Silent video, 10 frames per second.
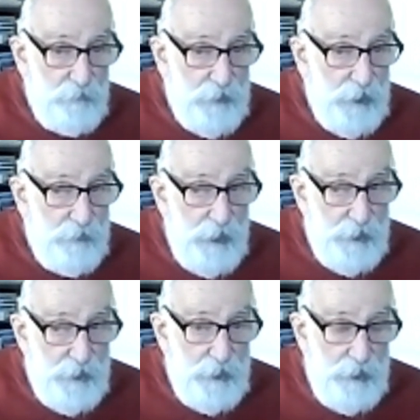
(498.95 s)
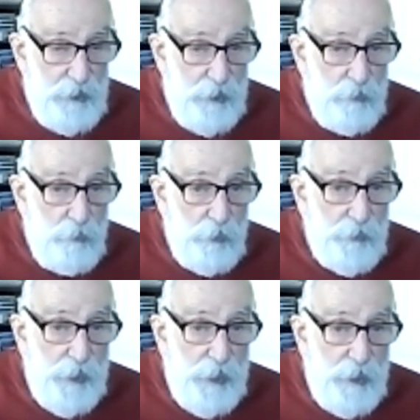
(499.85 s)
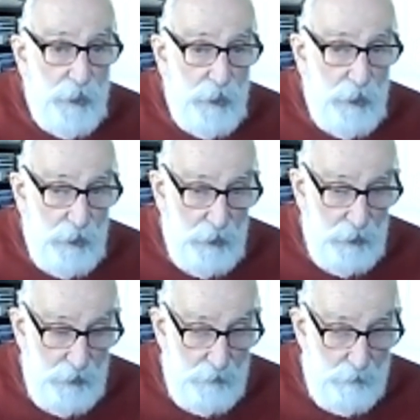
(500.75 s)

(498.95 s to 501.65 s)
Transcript: we don't actually know what they are.